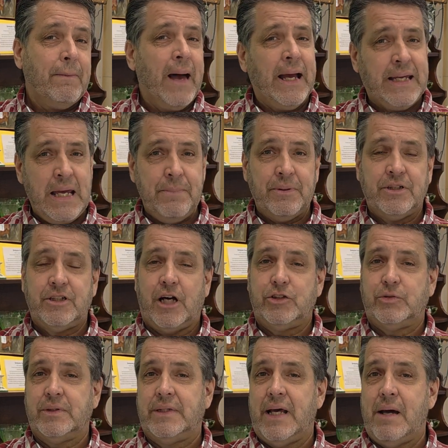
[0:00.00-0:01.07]
I keep in
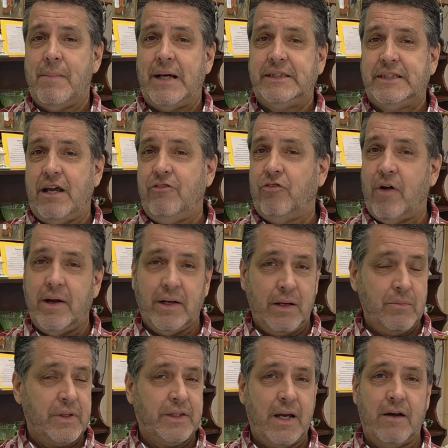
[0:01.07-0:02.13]
touch with them. I stay friendly
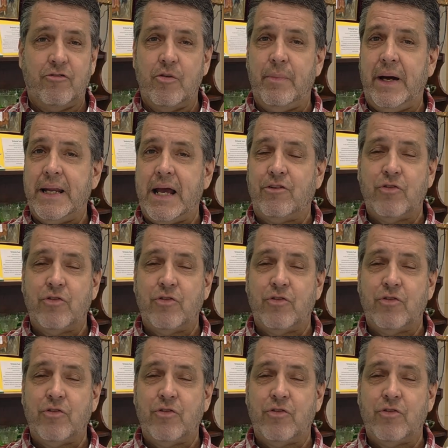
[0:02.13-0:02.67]
with everybody.